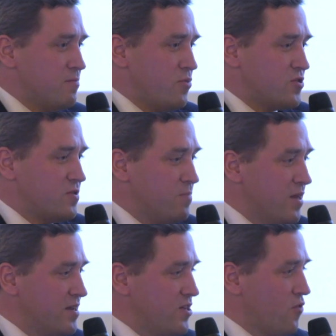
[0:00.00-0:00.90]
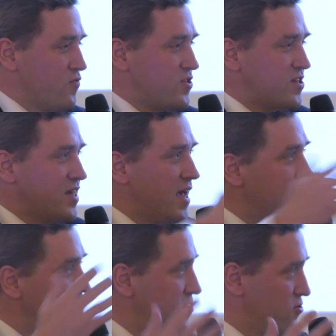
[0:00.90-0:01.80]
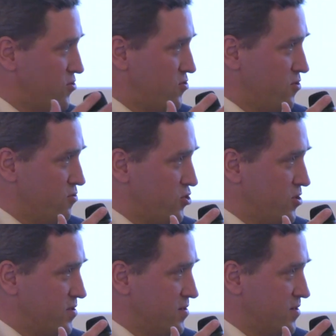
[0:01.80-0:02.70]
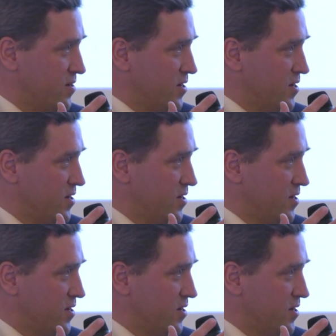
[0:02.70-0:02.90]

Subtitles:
possibility of scaling your solutions.